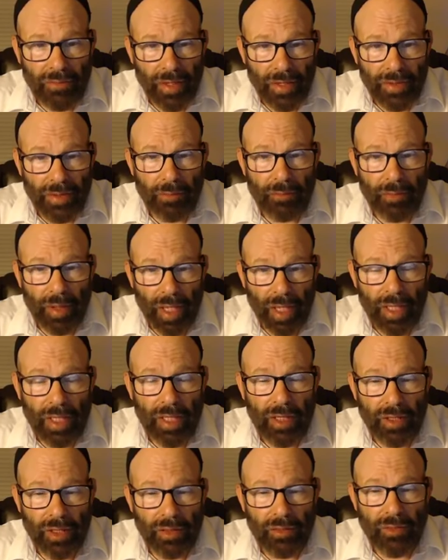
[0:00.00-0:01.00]
that the body
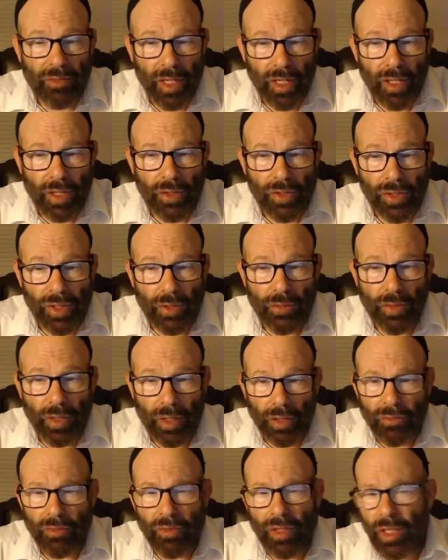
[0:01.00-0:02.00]
of the regular
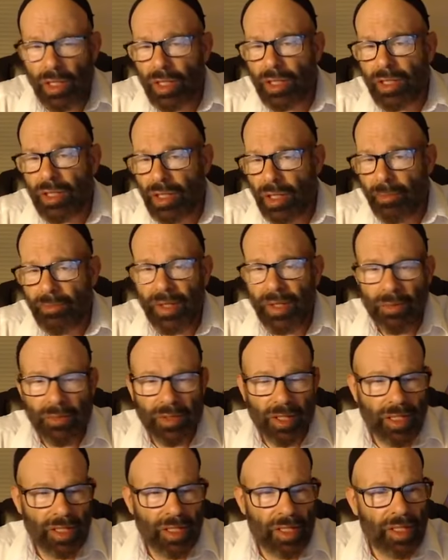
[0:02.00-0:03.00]
Zohar really sometimes
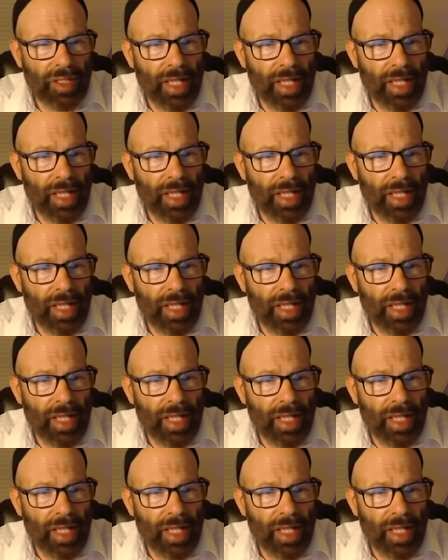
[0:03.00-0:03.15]
doesn't